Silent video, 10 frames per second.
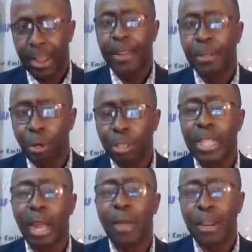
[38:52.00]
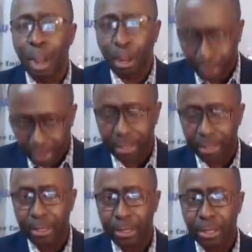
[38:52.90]
and those that were not,
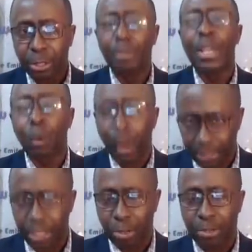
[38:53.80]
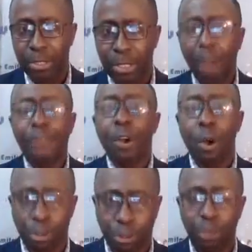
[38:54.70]
to be questioned. Of
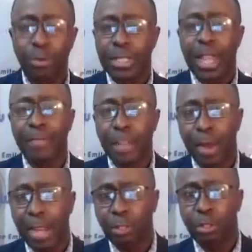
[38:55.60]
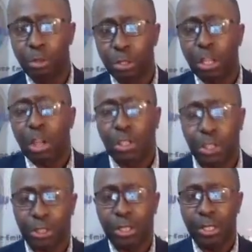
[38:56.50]
course, you reserve the right to do
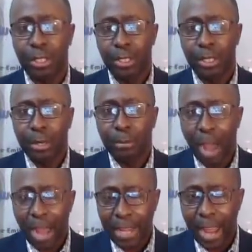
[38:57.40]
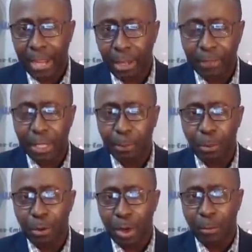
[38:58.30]
such. But at the end of this
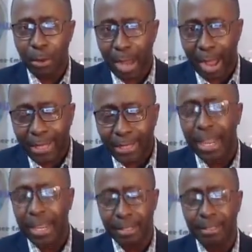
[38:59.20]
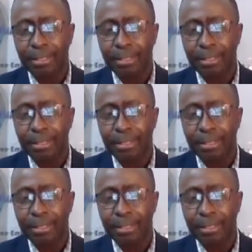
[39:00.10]
program, we are saying